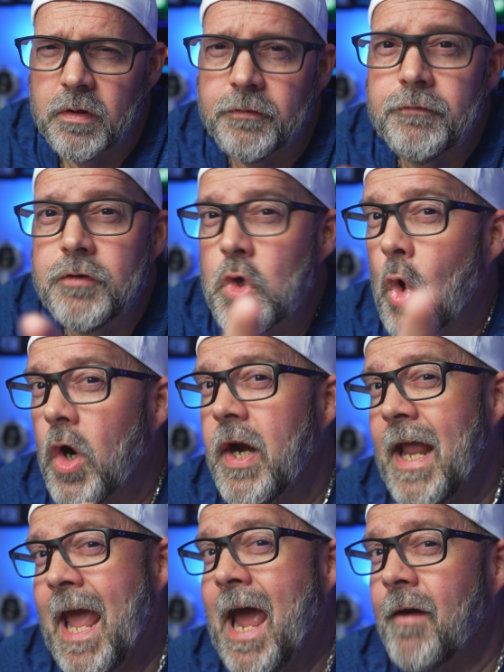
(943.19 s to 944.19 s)
If you're
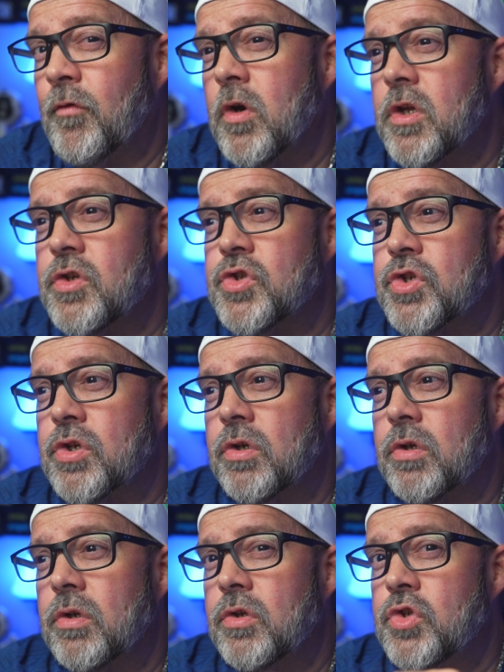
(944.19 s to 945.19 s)
an average
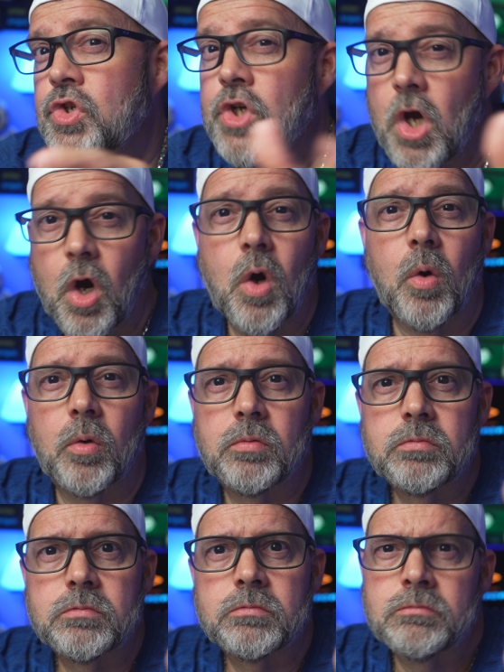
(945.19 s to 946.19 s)
Joe
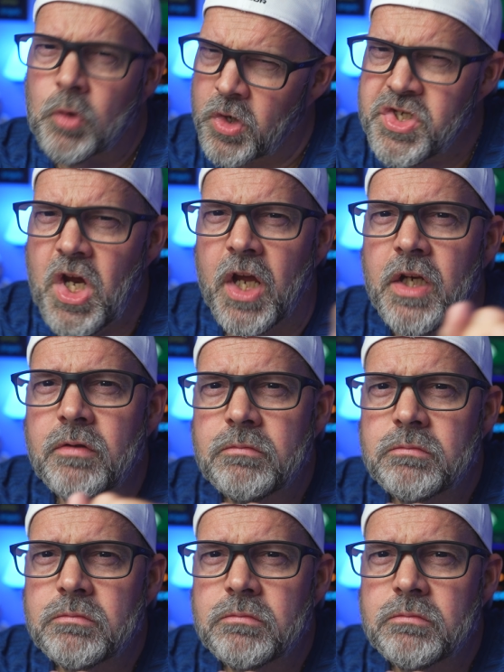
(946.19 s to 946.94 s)
or Jane,